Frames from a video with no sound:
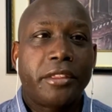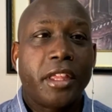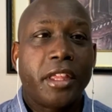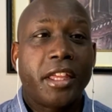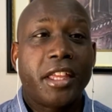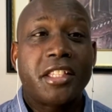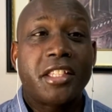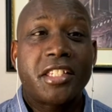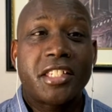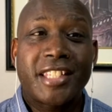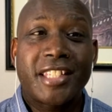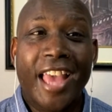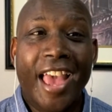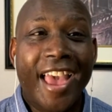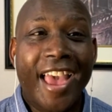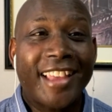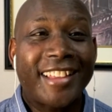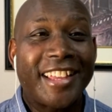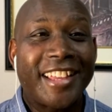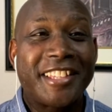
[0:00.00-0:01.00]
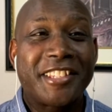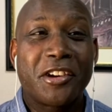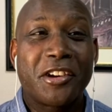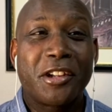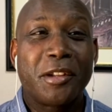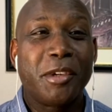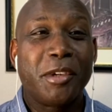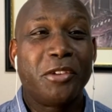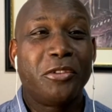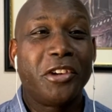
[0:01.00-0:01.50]
think it's stacked. It's going
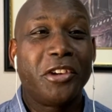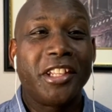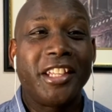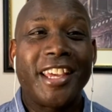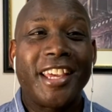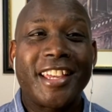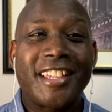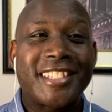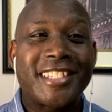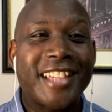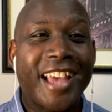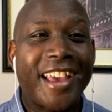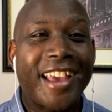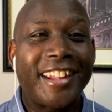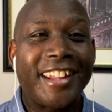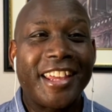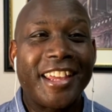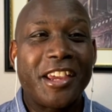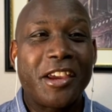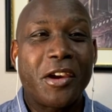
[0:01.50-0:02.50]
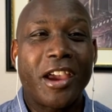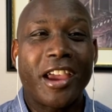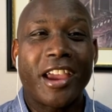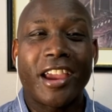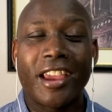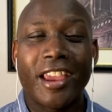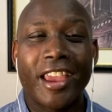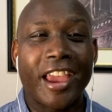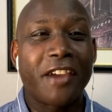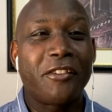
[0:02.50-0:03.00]
to be really exciting
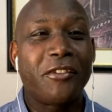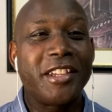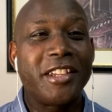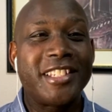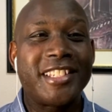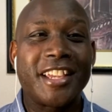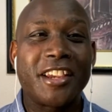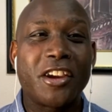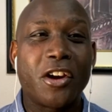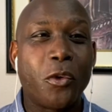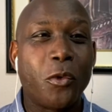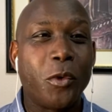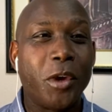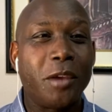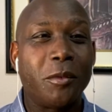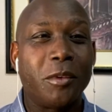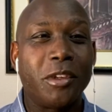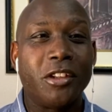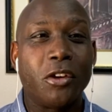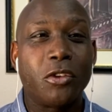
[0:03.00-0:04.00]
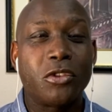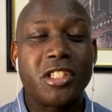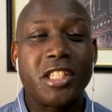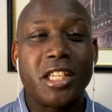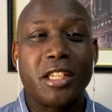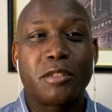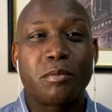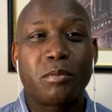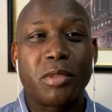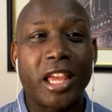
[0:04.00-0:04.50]
every single week when those
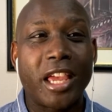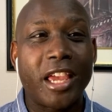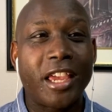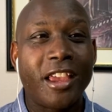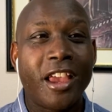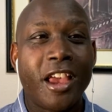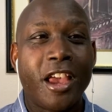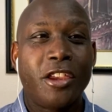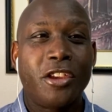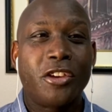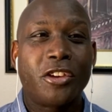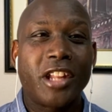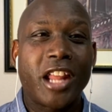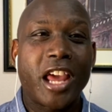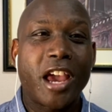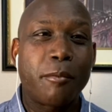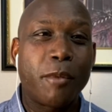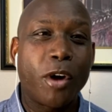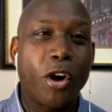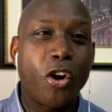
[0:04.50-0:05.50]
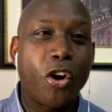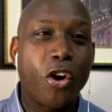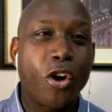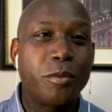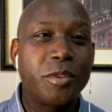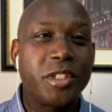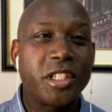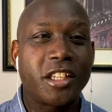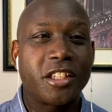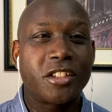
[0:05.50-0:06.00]
teams play. You're going to have
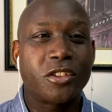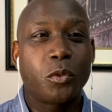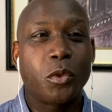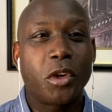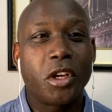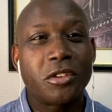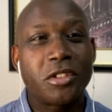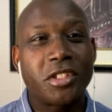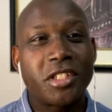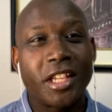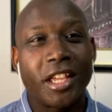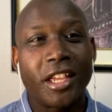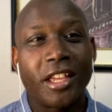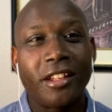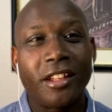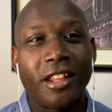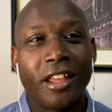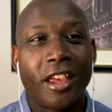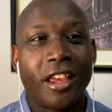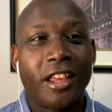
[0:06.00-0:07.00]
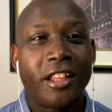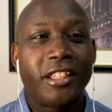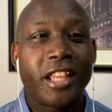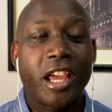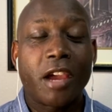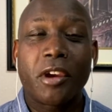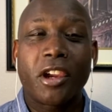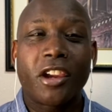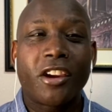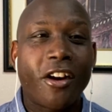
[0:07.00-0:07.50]
Mahomes against Wilson.
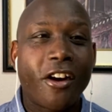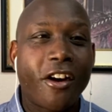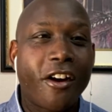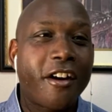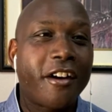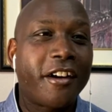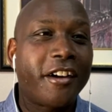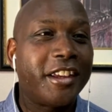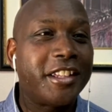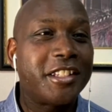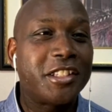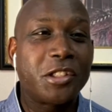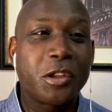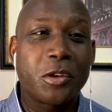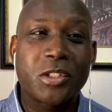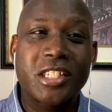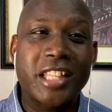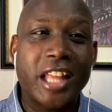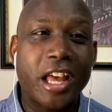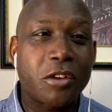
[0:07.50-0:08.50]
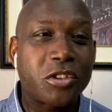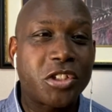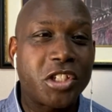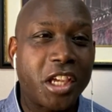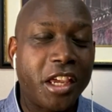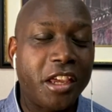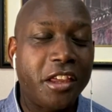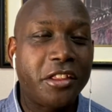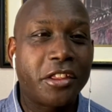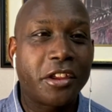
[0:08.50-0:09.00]
Derek Carr is no slouch
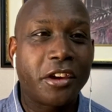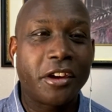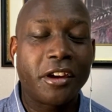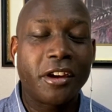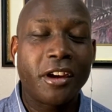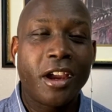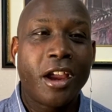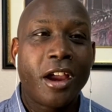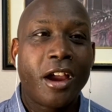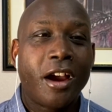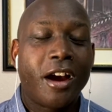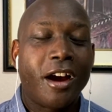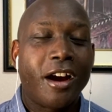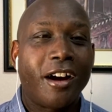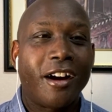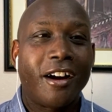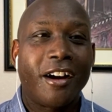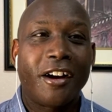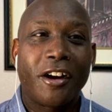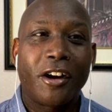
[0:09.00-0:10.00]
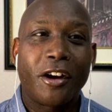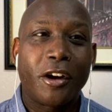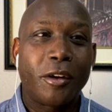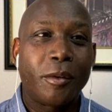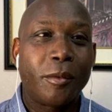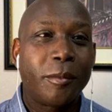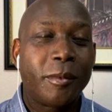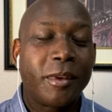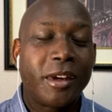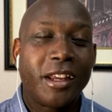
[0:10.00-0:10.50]
either.
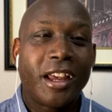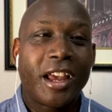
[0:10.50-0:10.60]
Where